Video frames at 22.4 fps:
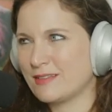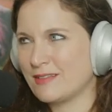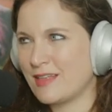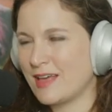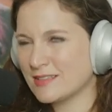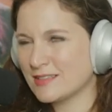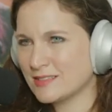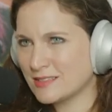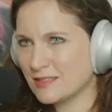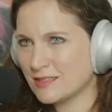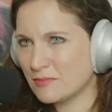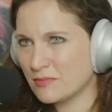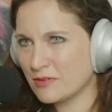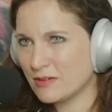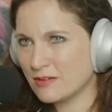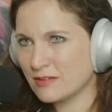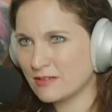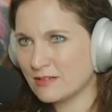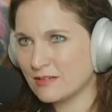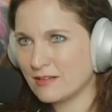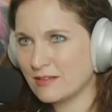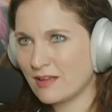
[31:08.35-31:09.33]
last summer
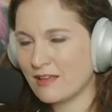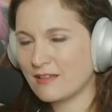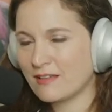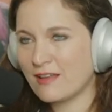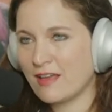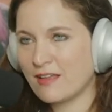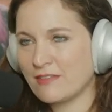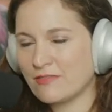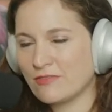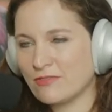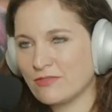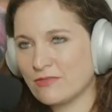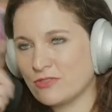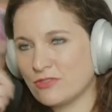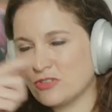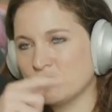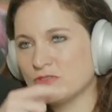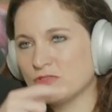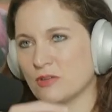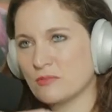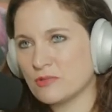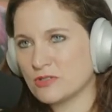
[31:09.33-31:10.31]
not not
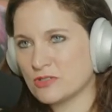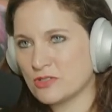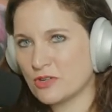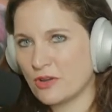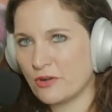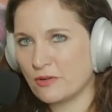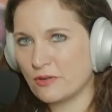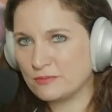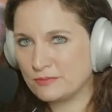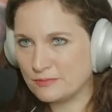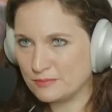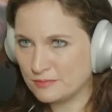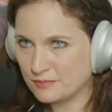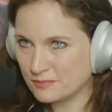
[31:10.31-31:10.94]
two summers ago